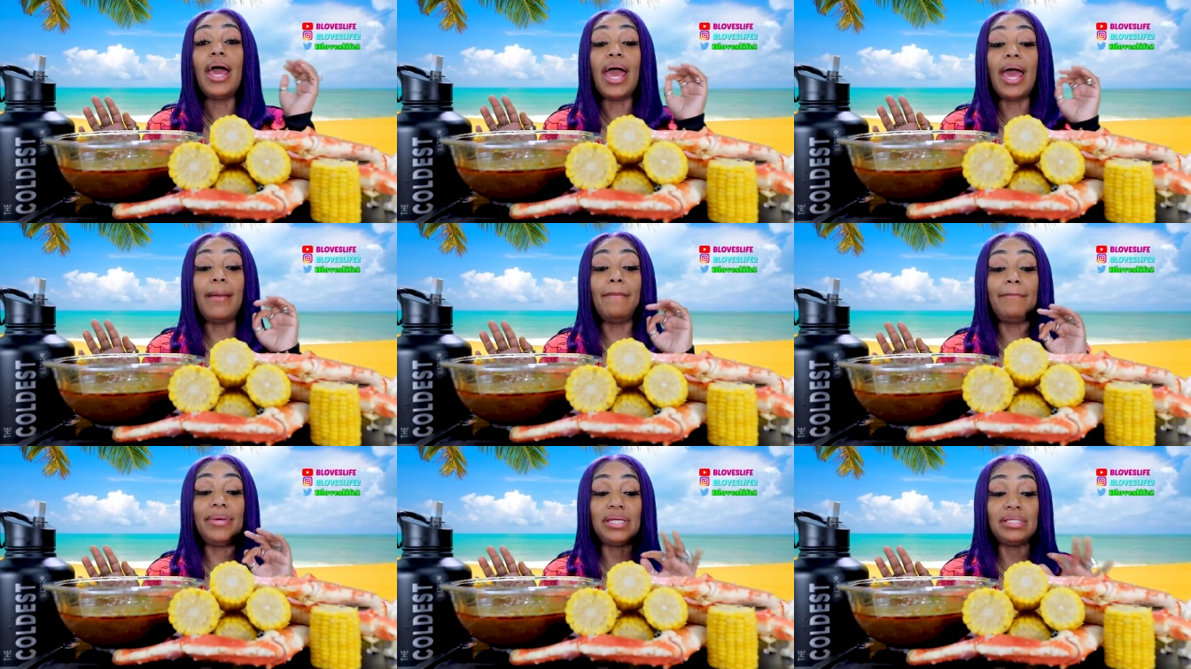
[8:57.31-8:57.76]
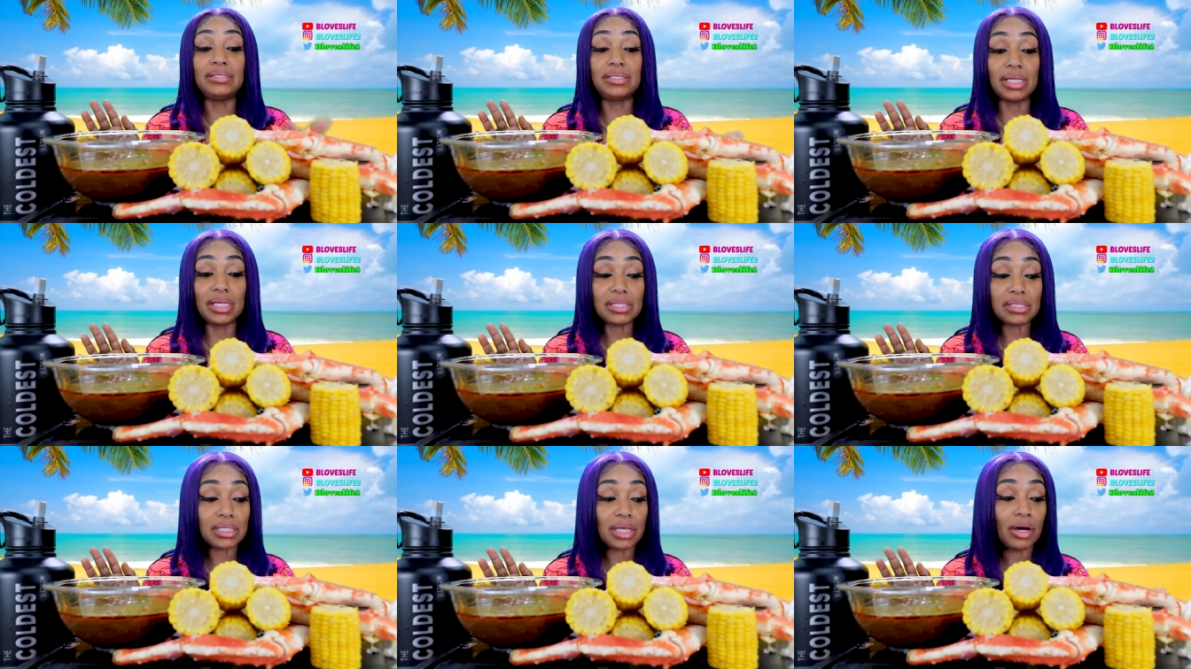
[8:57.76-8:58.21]
and be
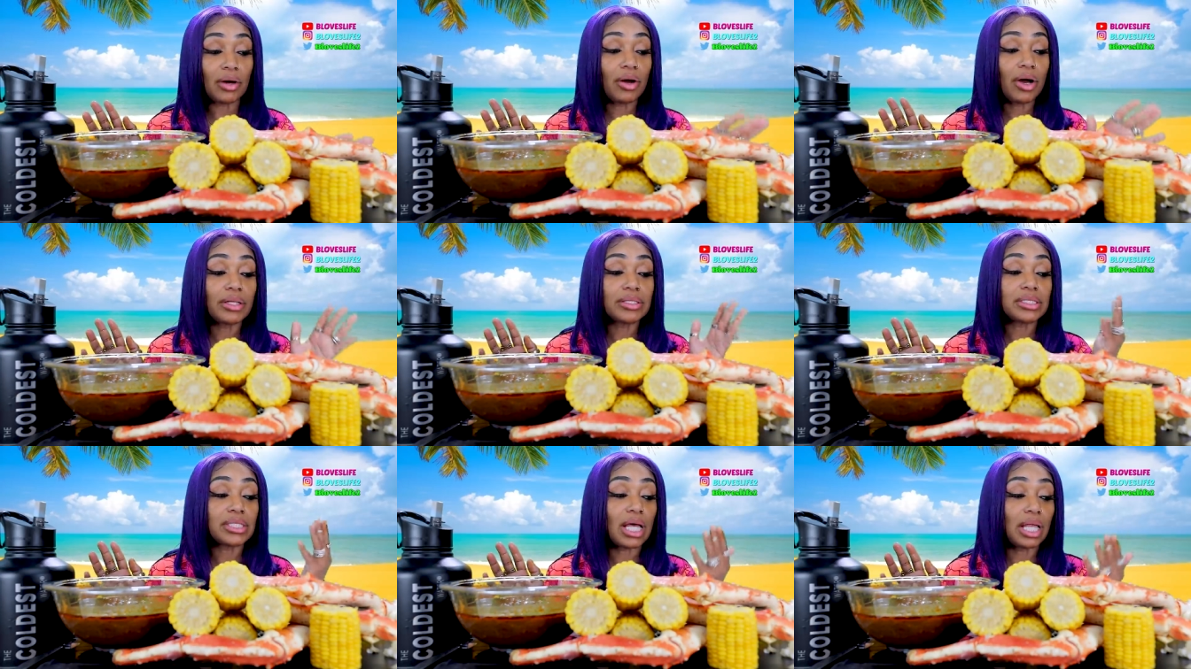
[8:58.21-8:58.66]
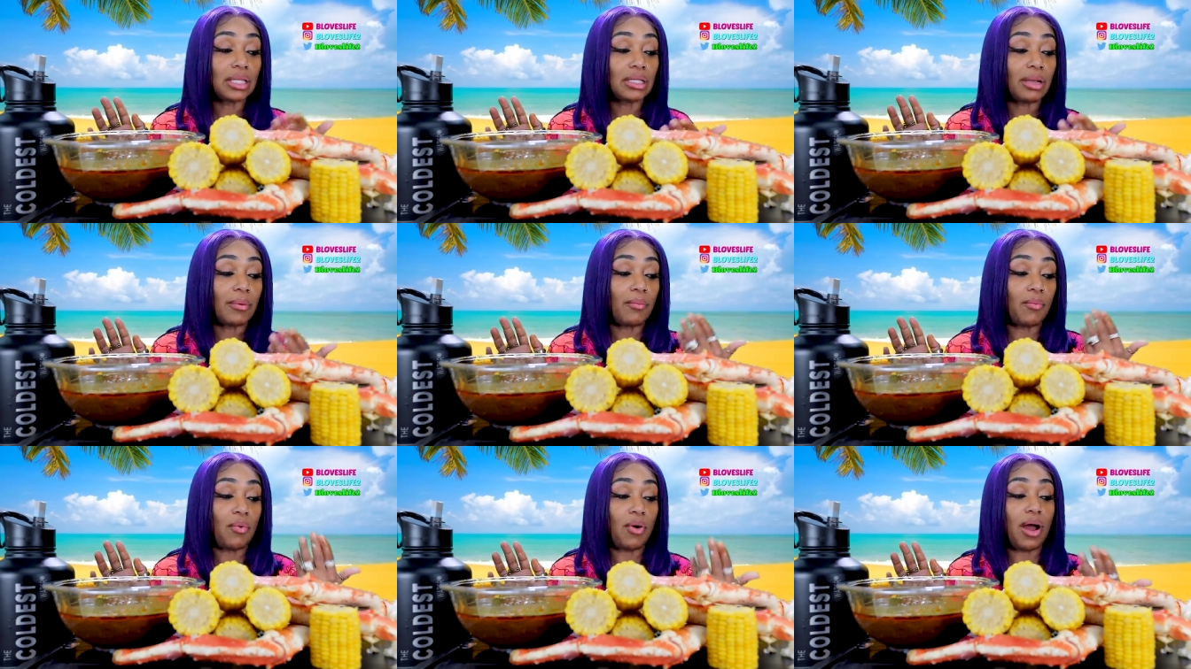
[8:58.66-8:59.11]
detailed on telling
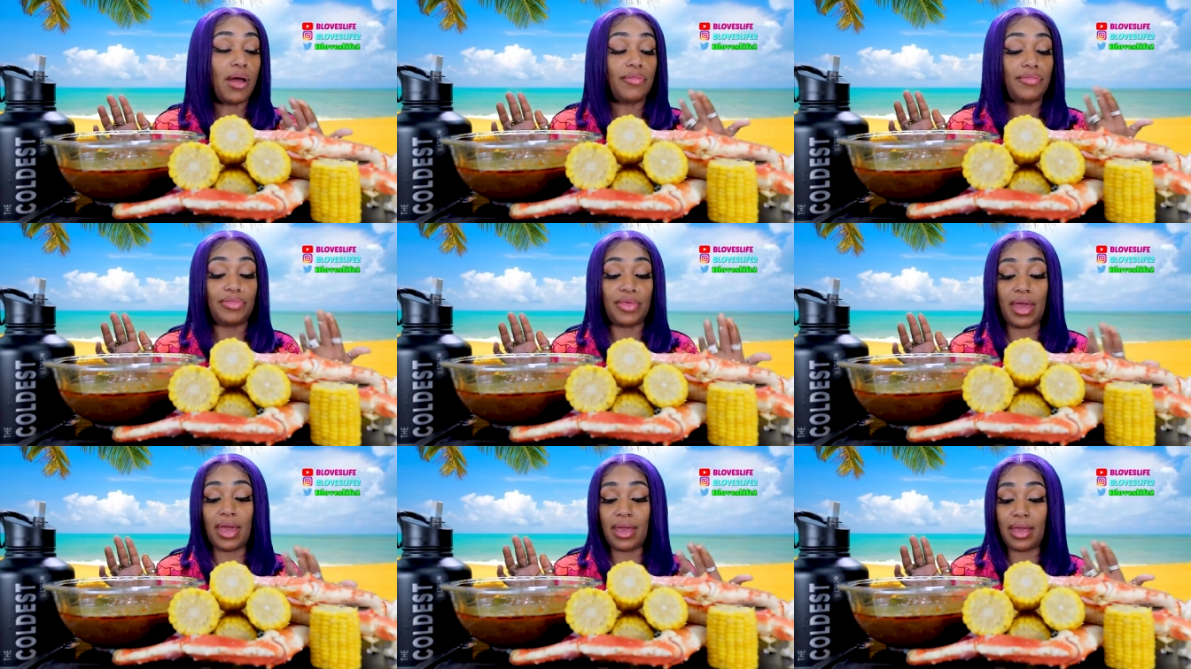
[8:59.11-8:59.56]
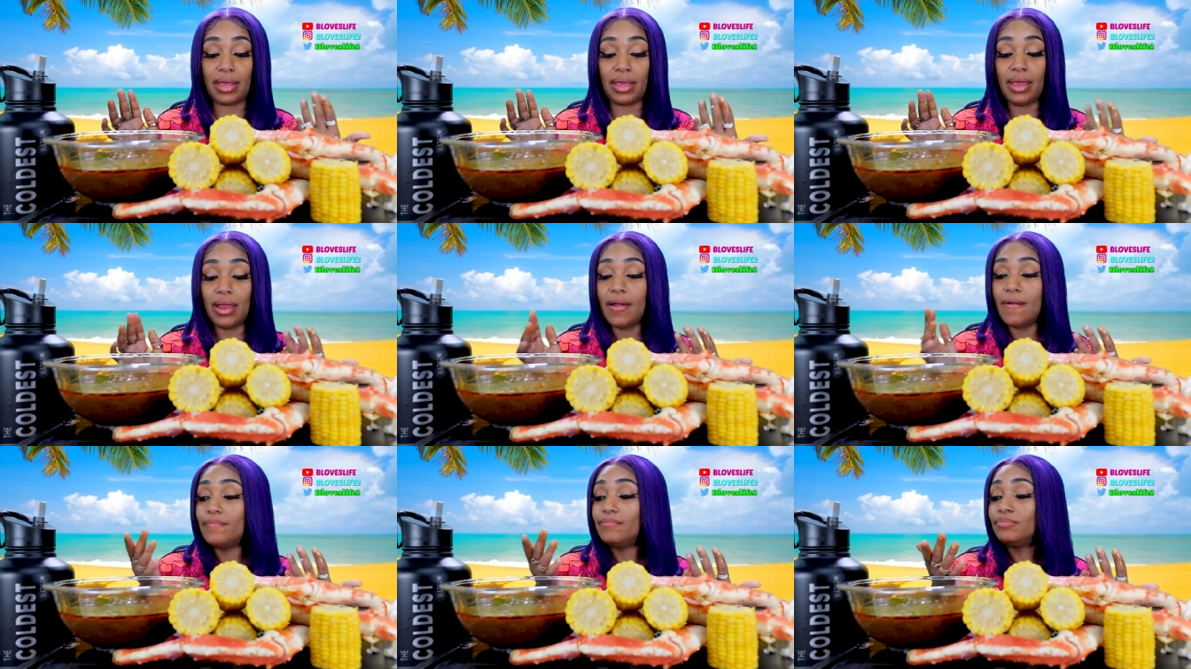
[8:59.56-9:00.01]
them what
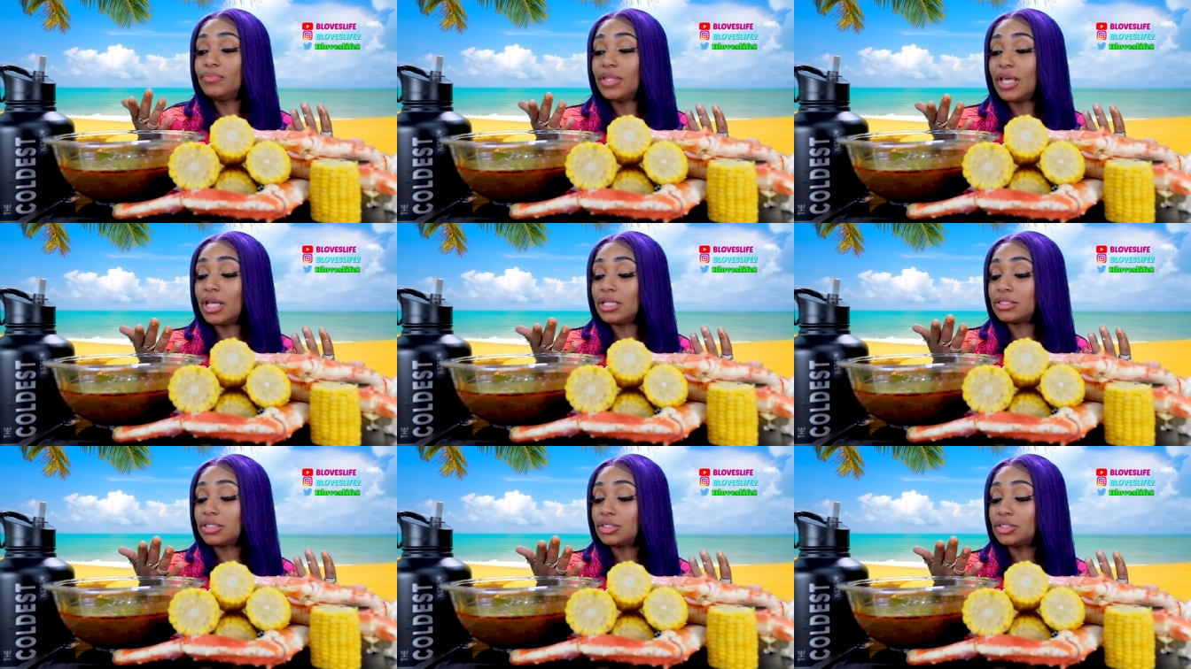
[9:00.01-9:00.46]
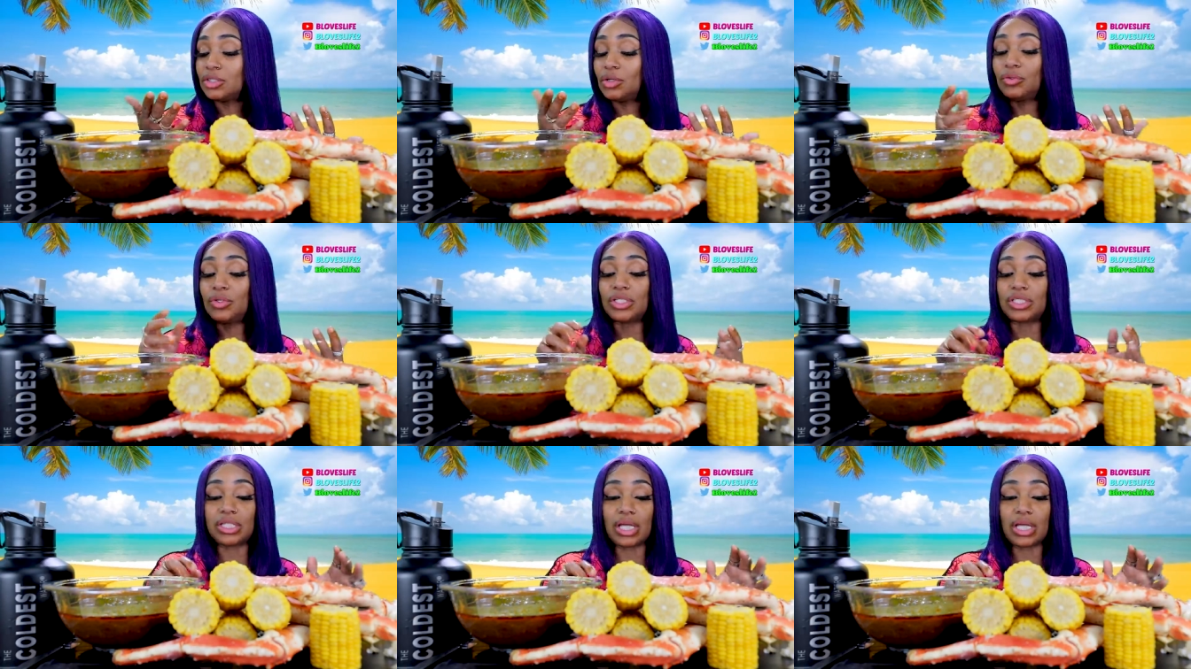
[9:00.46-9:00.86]
they need to do to